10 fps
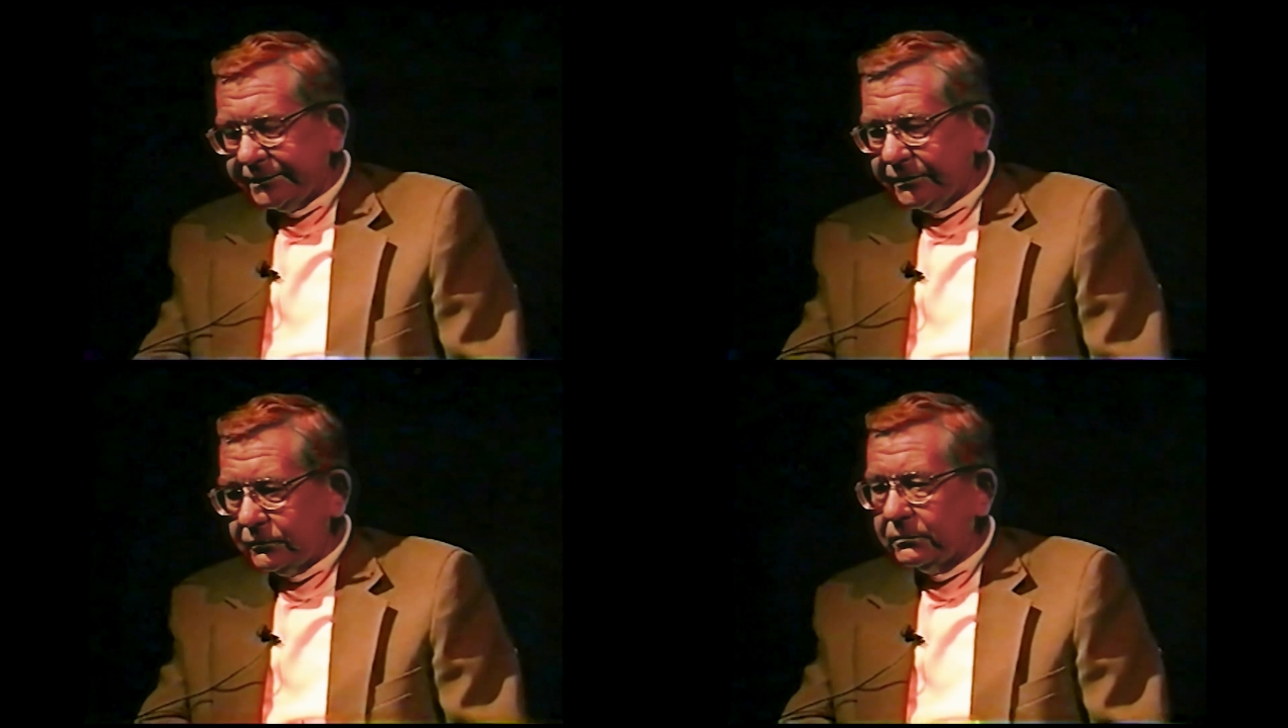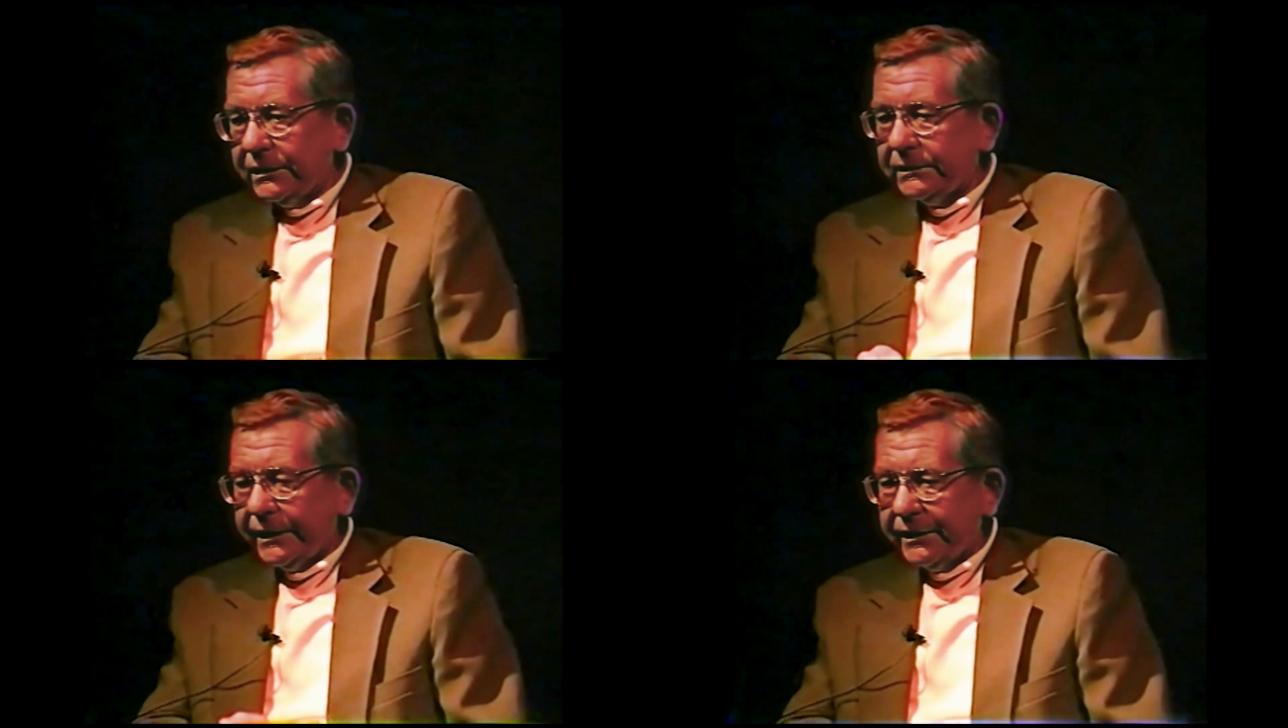I went
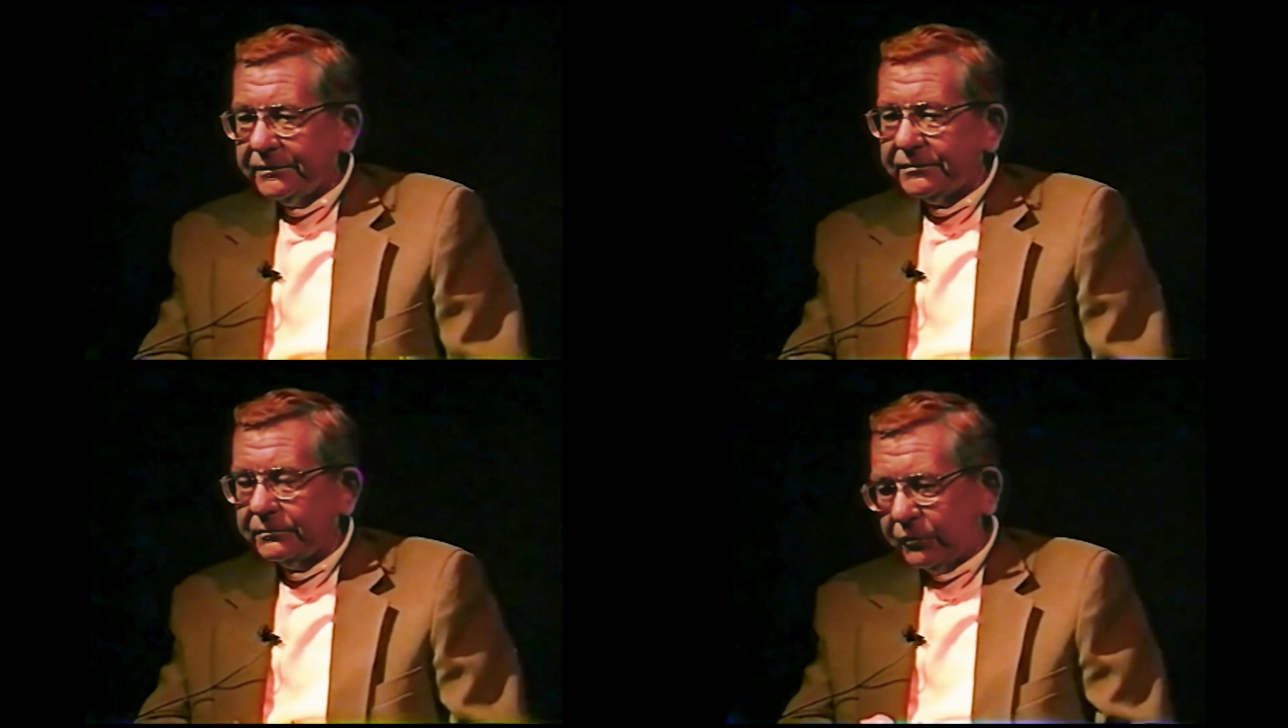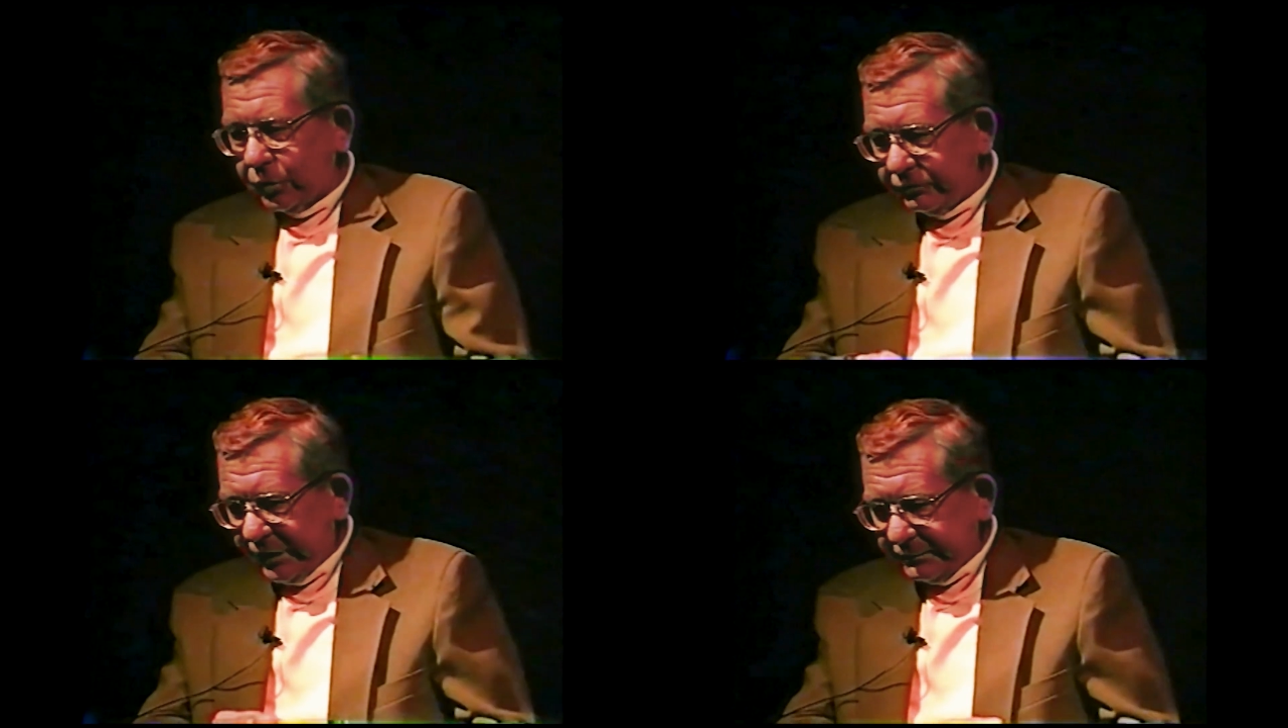to 9th
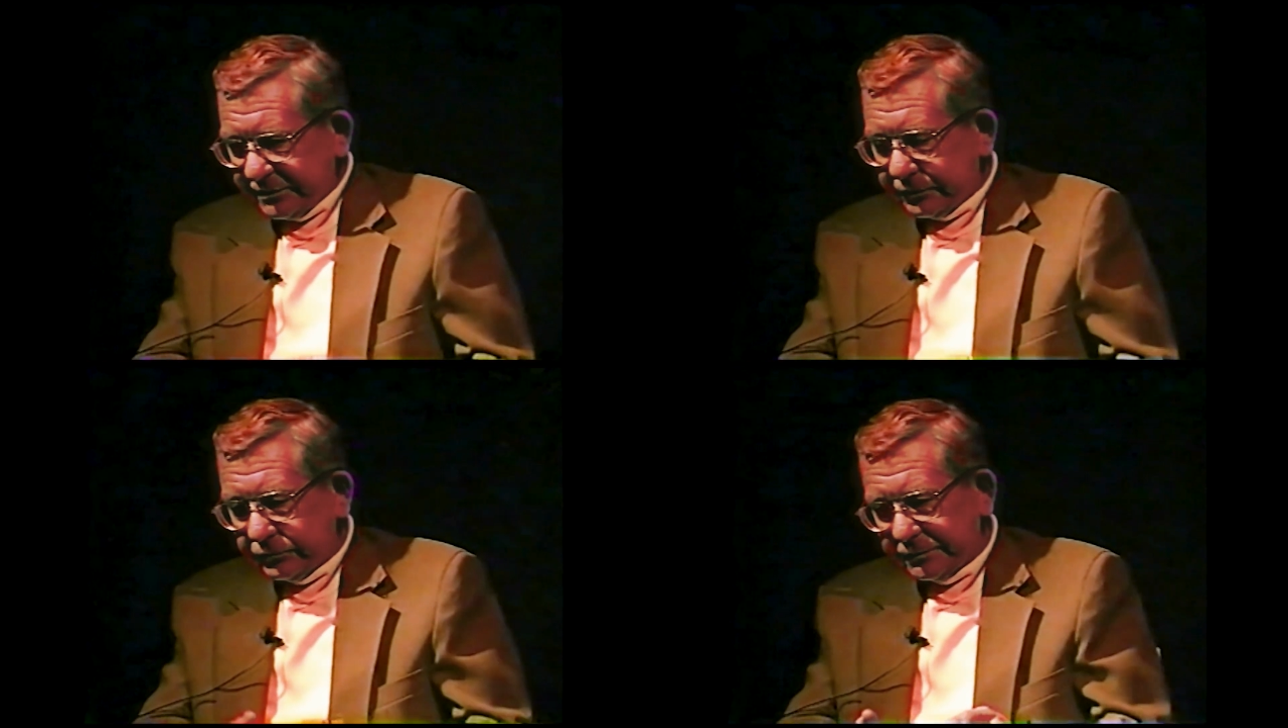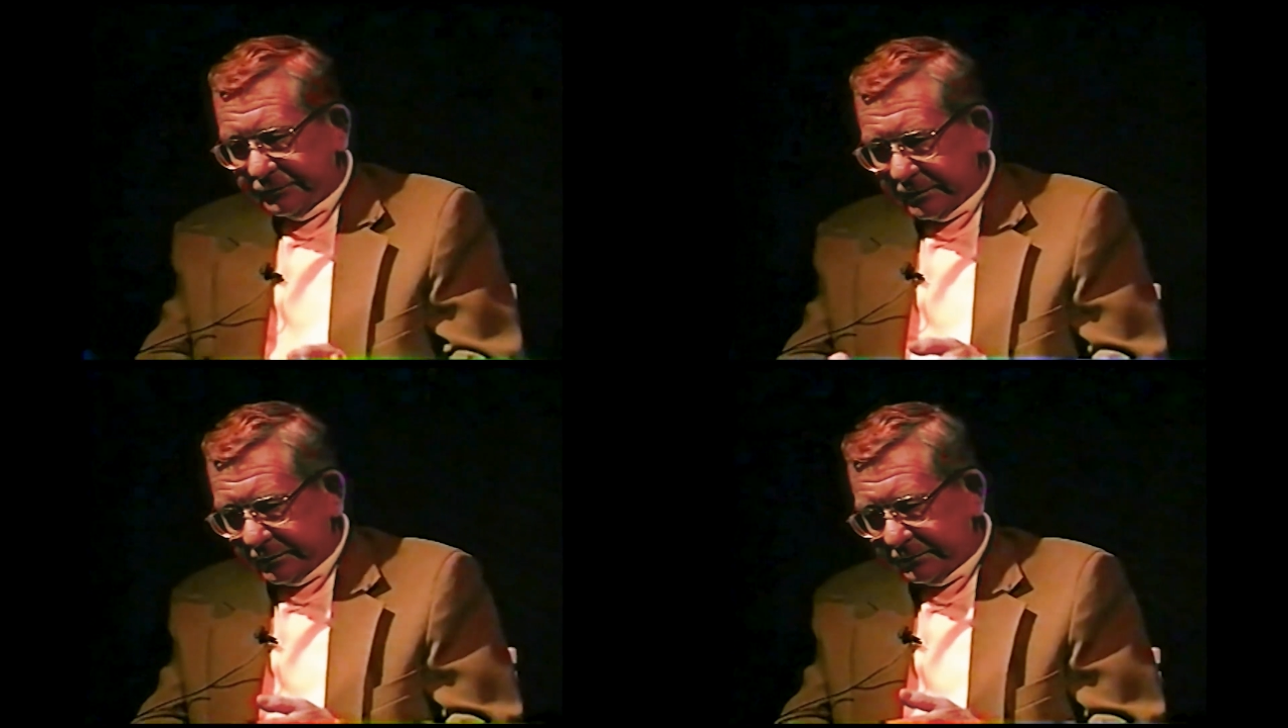to program the
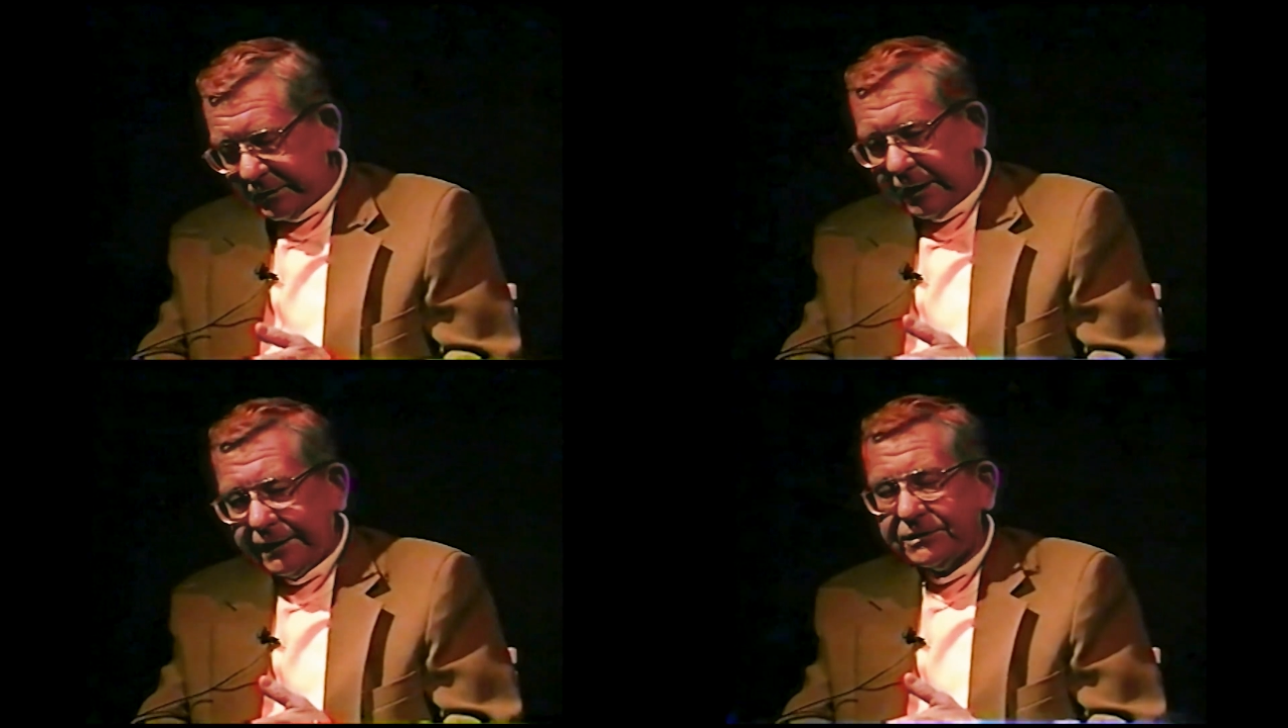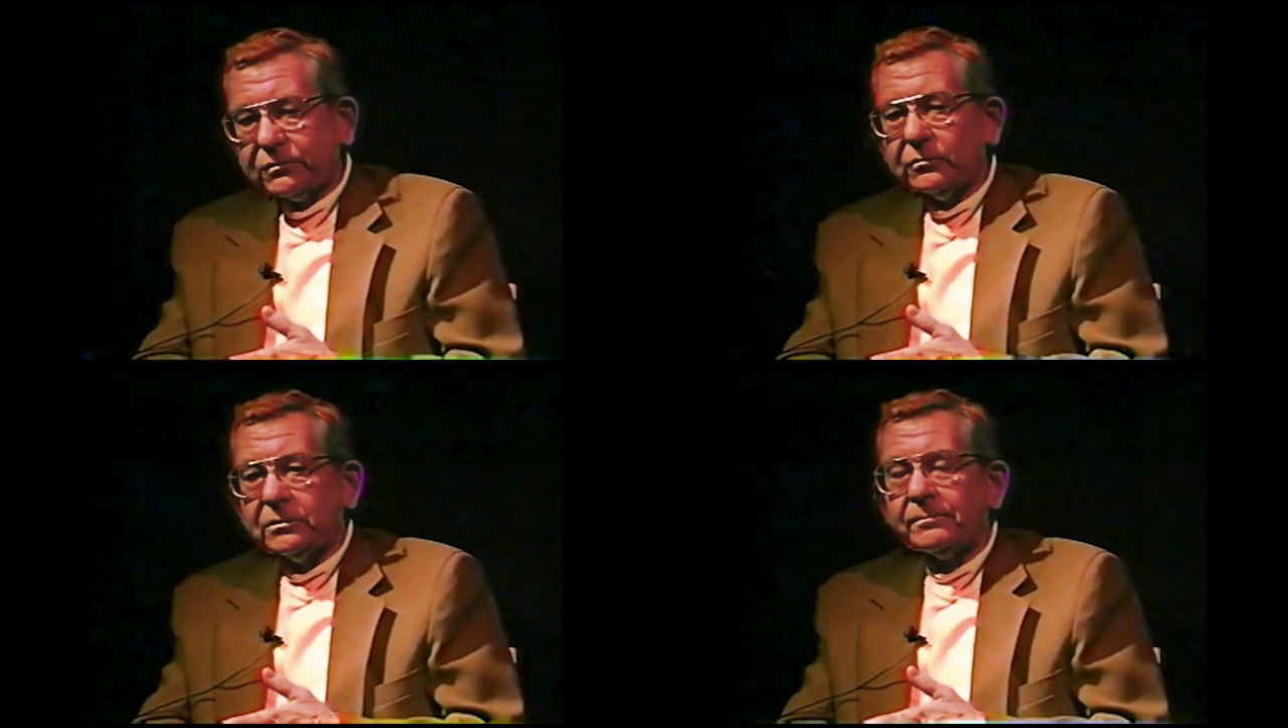students for the
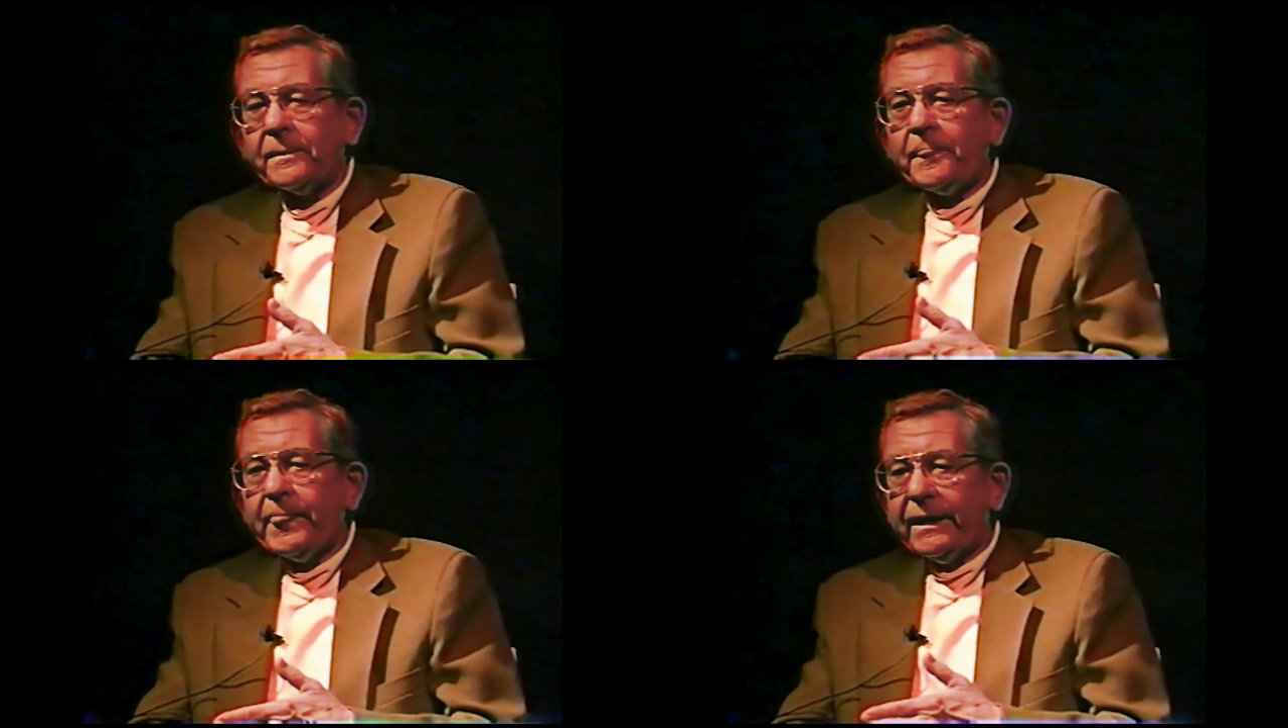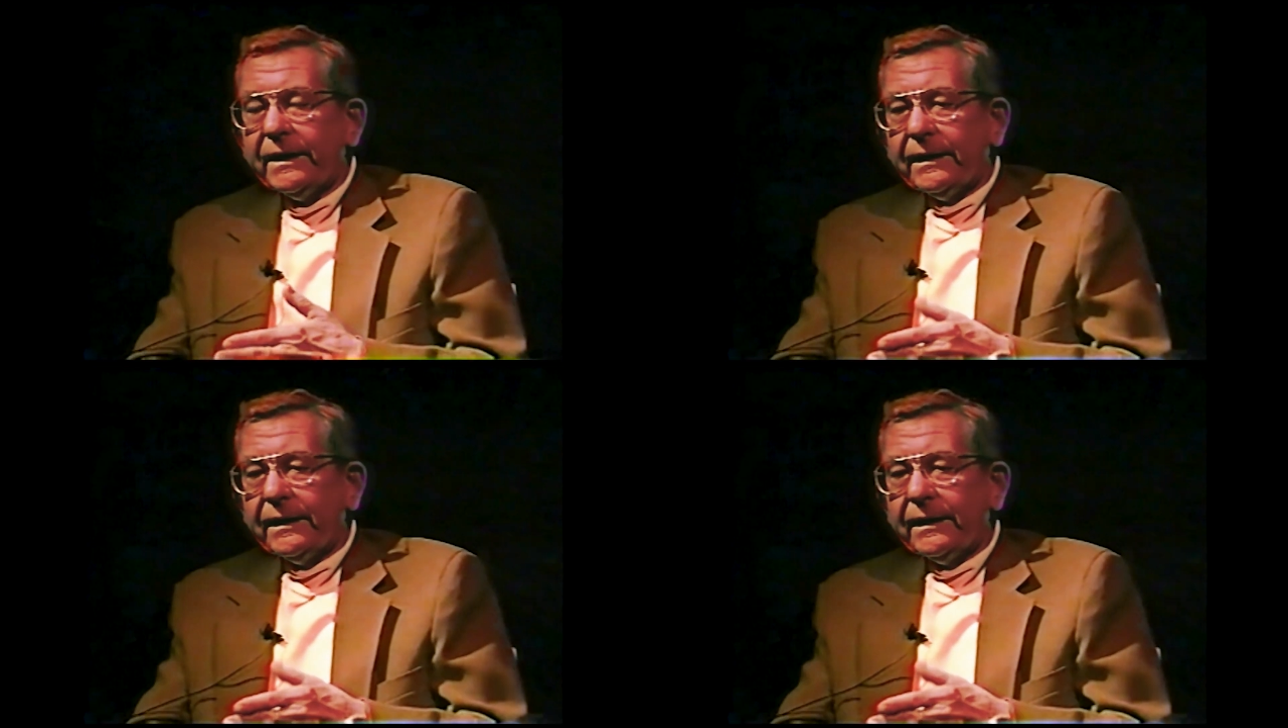high school.